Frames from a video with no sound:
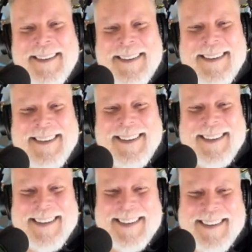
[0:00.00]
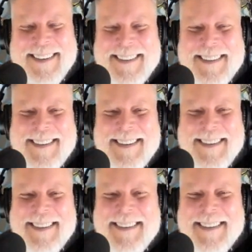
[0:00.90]

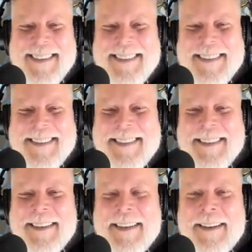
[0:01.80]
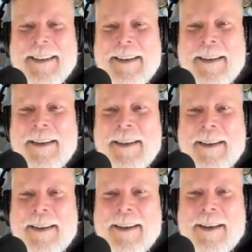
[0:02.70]

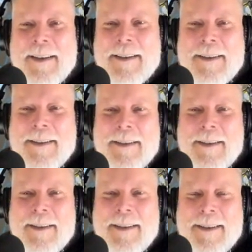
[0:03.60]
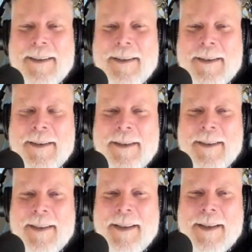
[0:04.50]

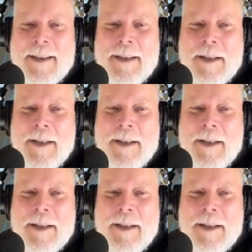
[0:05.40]
(silent)